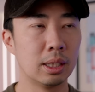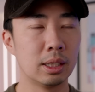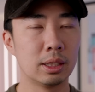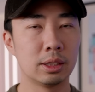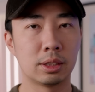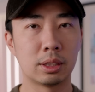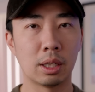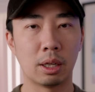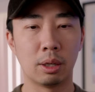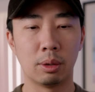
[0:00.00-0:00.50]

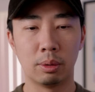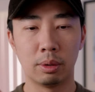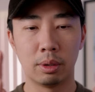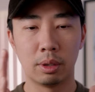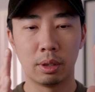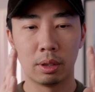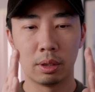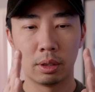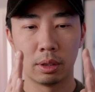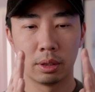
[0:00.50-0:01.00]
So
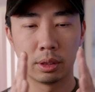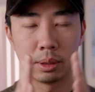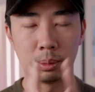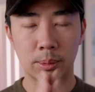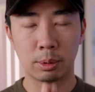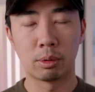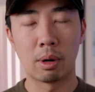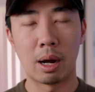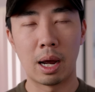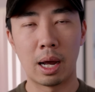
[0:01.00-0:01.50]

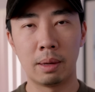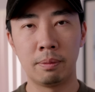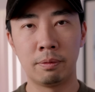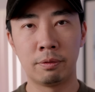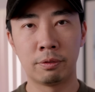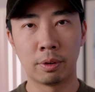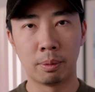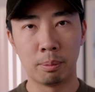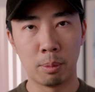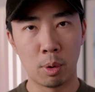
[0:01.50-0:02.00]
subscribe
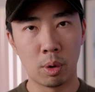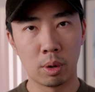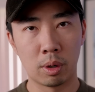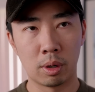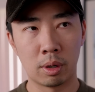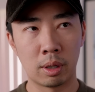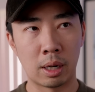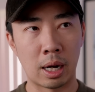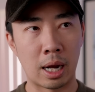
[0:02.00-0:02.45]
for more.